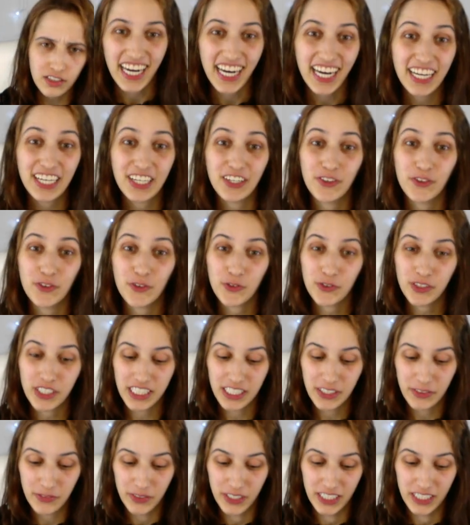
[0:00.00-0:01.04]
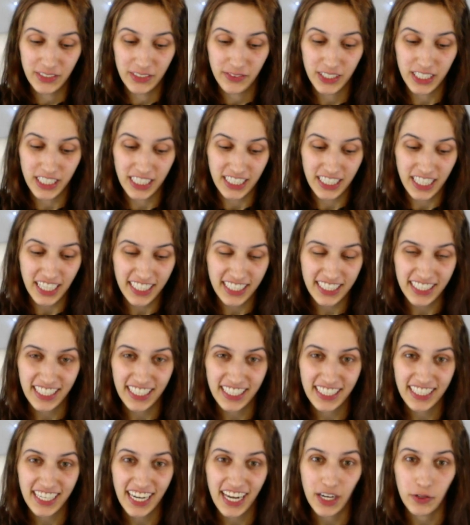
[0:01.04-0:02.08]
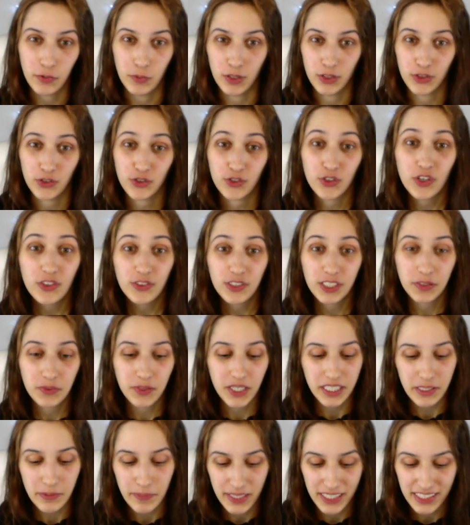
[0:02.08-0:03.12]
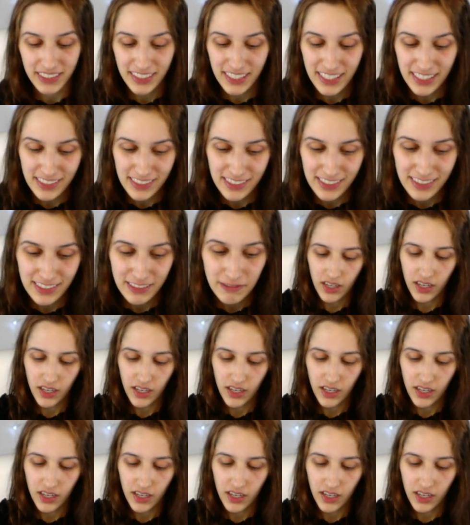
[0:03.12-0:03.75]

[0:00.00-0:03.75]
I really liked it. I would strongly recommend this.